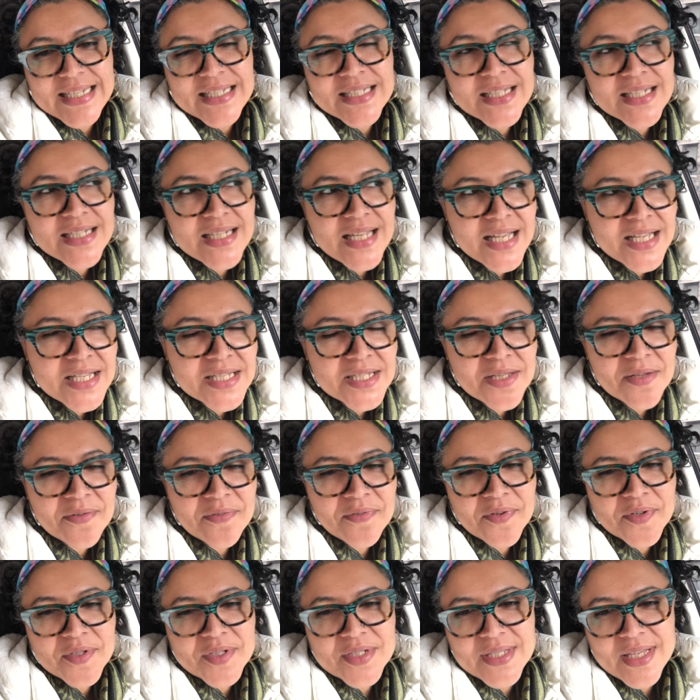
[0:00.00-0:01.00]
Today's the
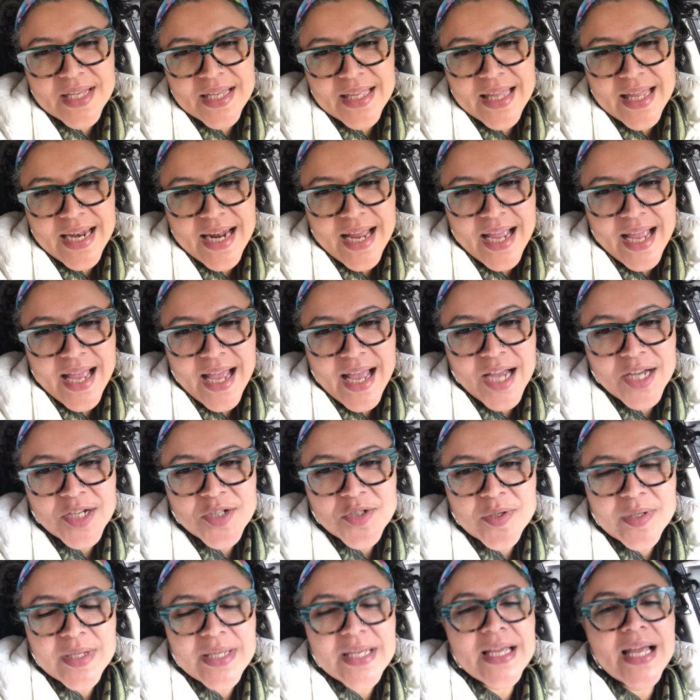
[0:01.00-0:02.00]
first day that I
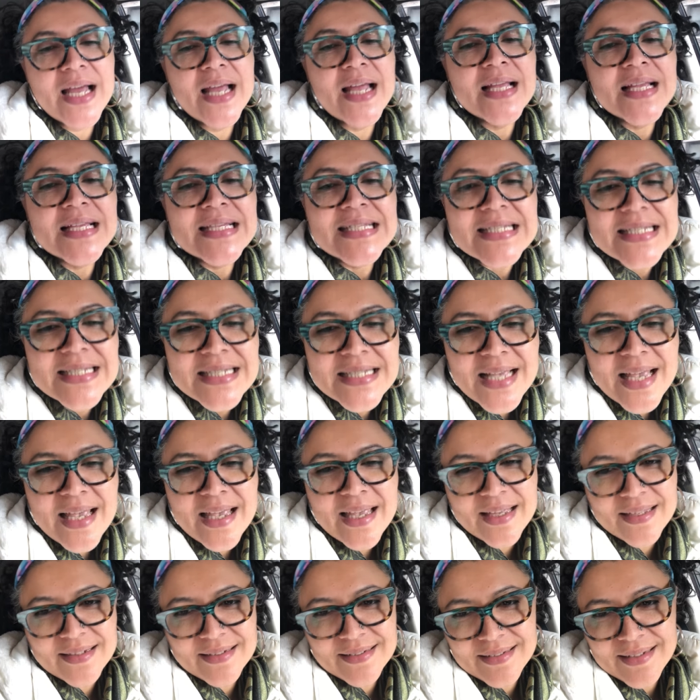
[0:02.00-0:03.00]
actually
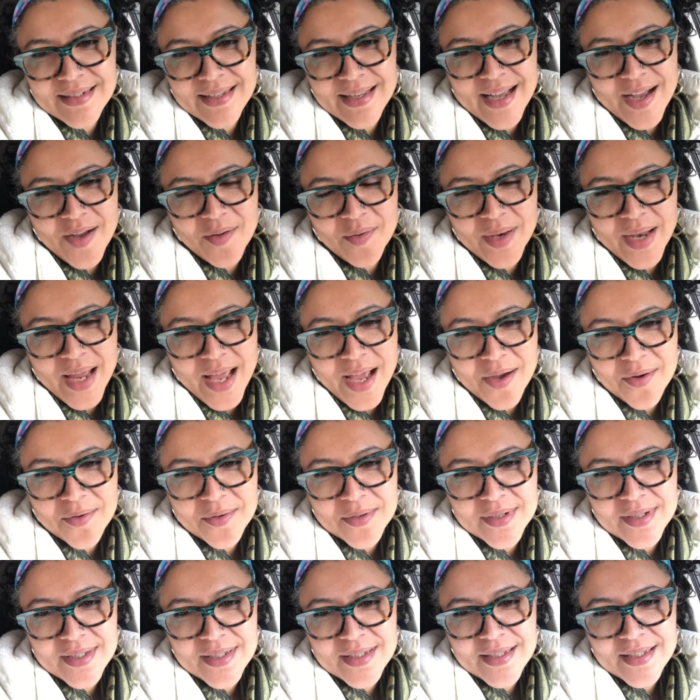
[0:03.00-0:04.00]
say it out loud
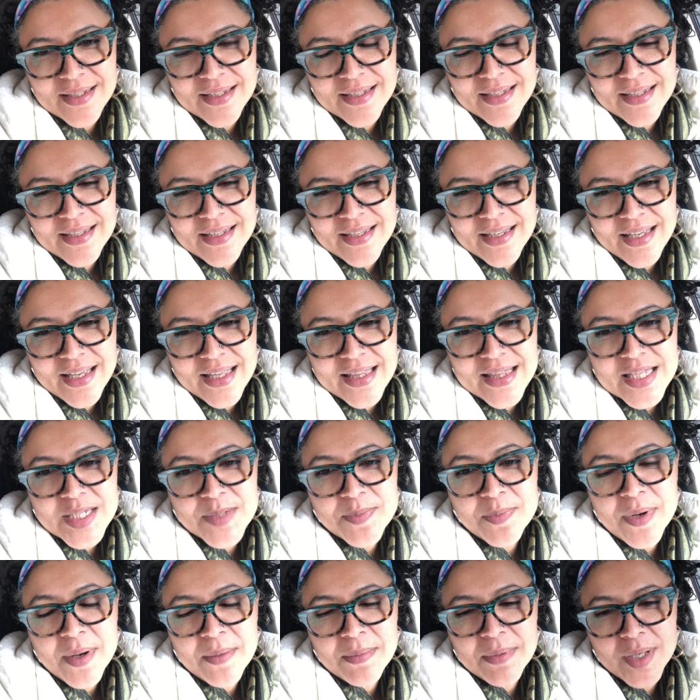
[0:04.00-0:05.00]
in this
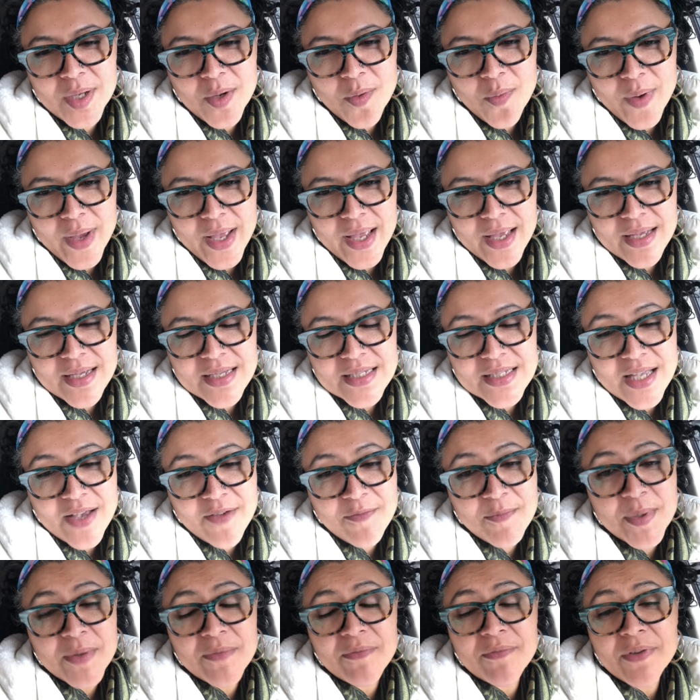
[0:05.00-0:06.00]
public way, because
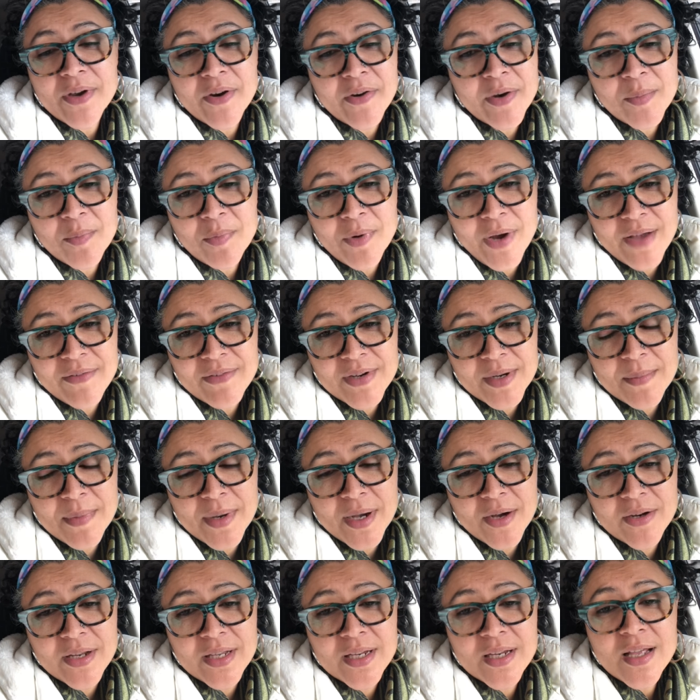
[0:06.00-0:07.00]
I've been very private
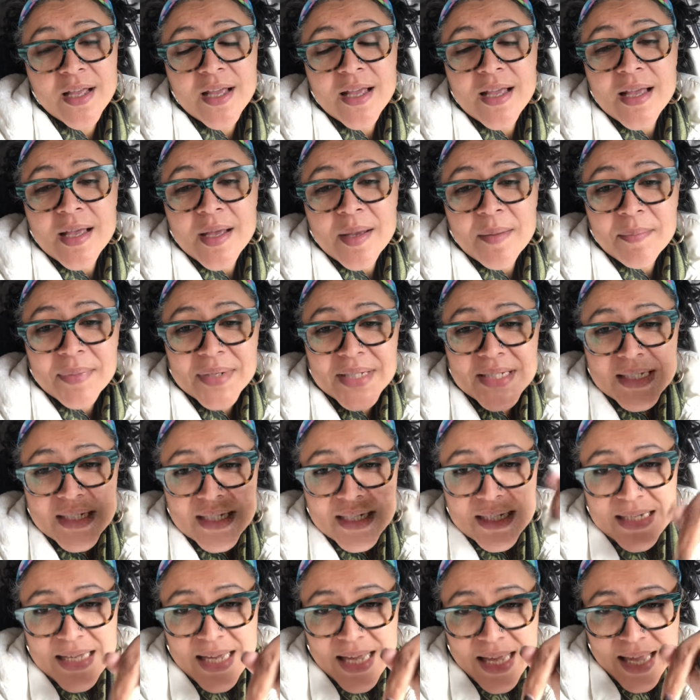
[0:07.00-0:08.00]
about it. But
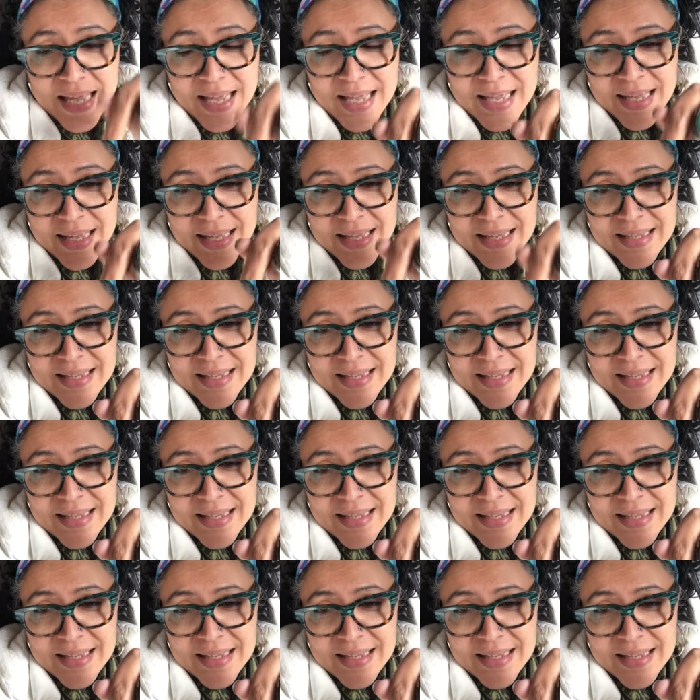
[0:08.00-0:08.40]
today,